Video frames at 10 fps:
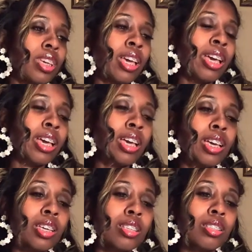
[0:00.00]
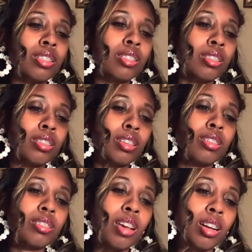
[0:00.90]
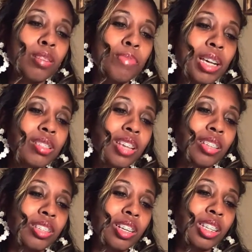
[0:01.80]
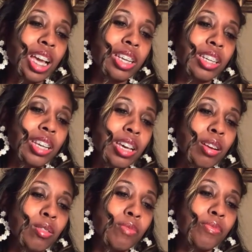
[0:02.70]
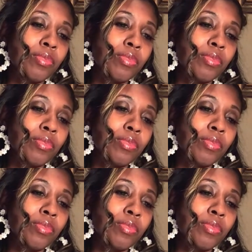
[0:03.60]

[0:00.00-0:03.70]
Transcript: And let's talk about South Carolina now.